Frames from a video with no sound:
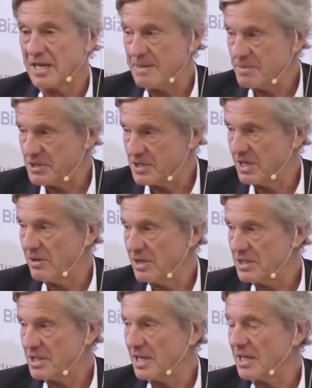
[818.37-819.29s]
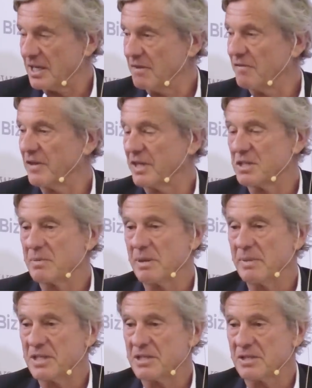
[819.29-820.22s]
and I'm serious and I can flex
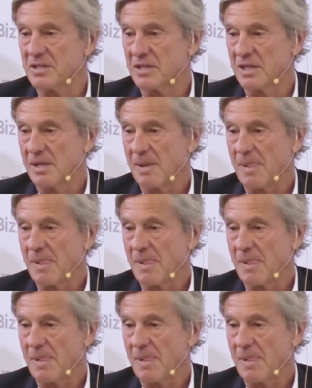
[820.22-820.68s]
my muscles.